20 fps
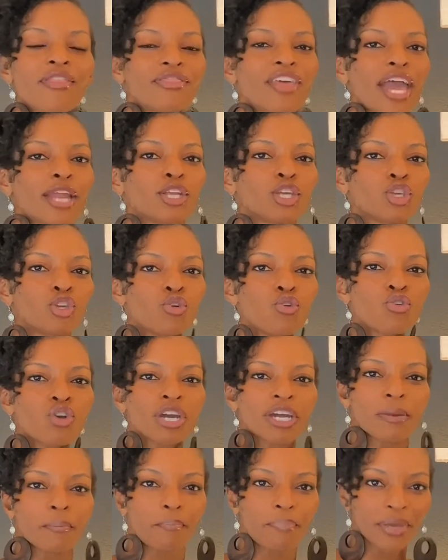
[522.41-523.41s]
that you
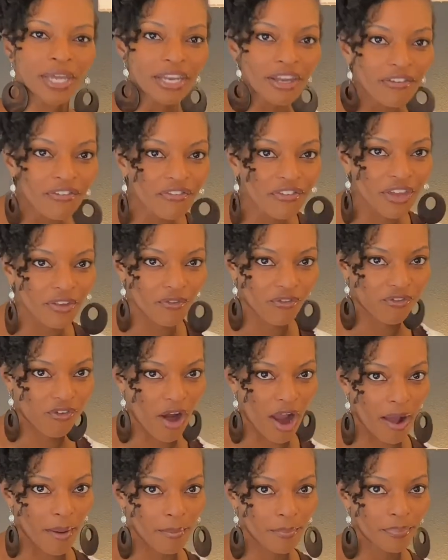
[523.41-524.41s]
could benefit
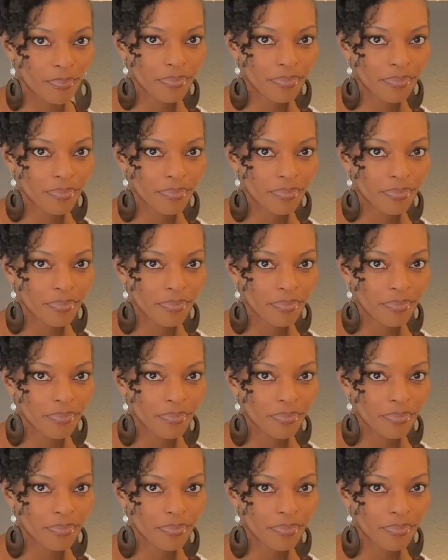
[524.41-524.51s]
from.